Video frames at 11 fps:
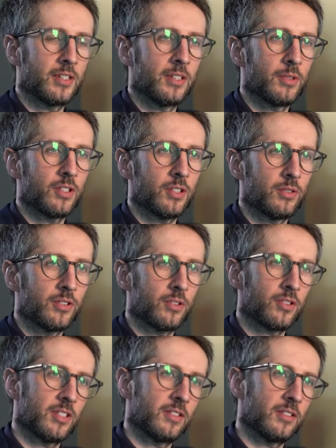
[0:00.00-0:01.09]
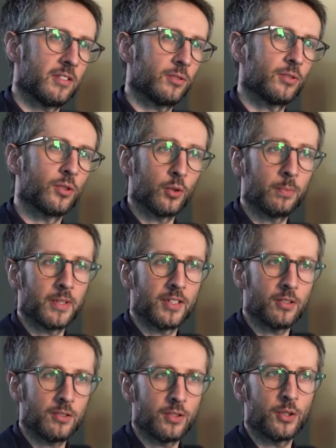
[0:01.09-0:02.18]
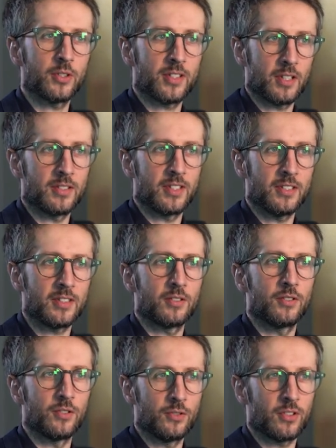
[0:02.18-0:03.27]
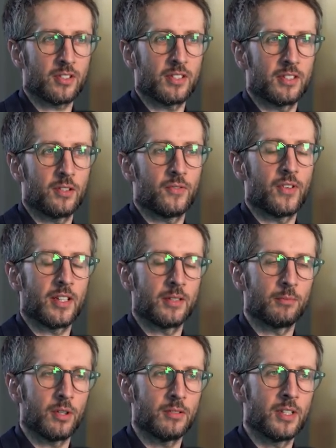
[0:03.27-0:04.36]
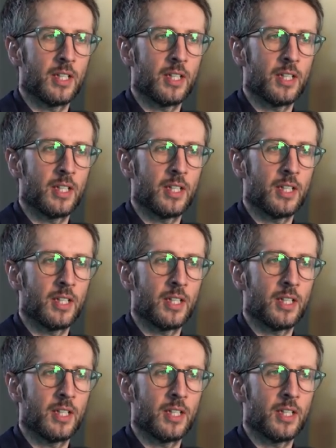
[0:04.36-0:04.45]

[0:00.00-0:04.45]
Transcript: Dementia Research Institute group leader, neuroscientist at the University of Edinburgh,